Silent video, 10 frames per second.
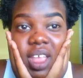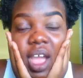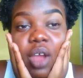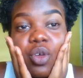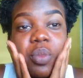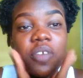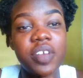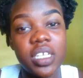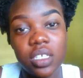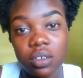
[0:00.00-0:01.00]
I know my
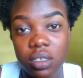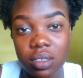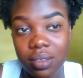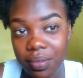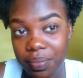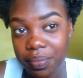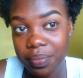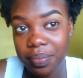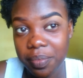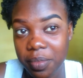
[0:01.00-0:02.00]
face looks
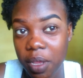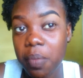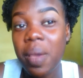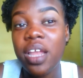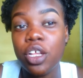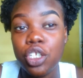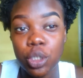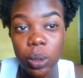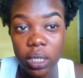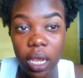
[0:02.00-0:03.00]
it might not show
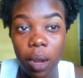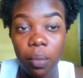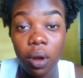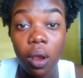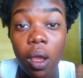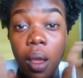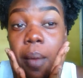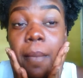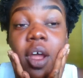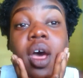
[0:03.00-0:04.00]
on camera
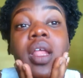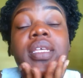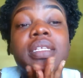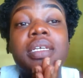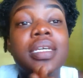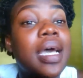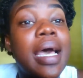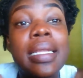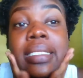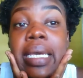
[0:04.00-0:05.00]
but honestly I
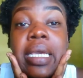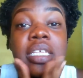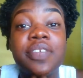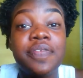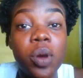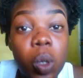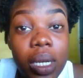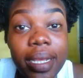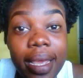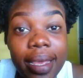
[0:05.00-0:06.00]
need to
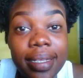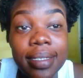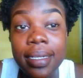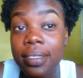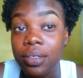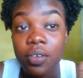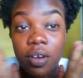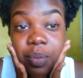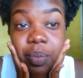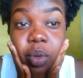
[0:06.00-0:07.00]
exfoliate I need to do a
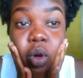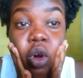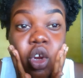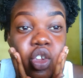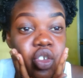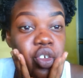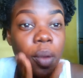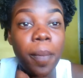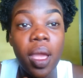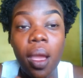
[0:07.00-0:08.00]
pore strip
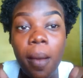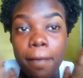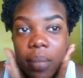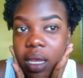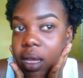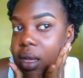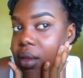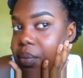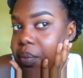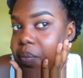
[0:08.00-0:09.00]
but yeah
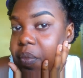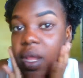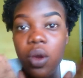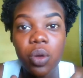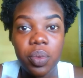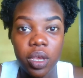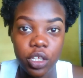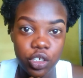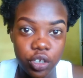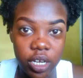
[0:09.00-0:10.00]
I hope you
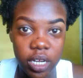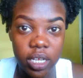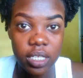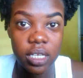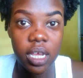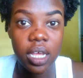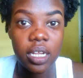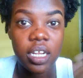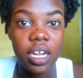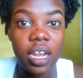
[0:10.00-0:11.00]
enjoyed it and
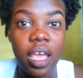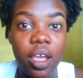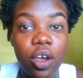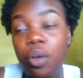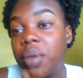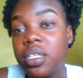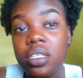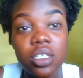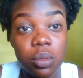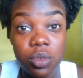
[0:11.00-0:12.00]
like, comment and
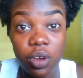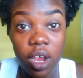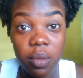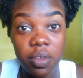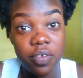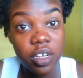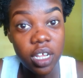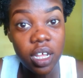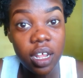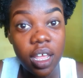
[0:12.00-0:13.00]
subscribe if you did.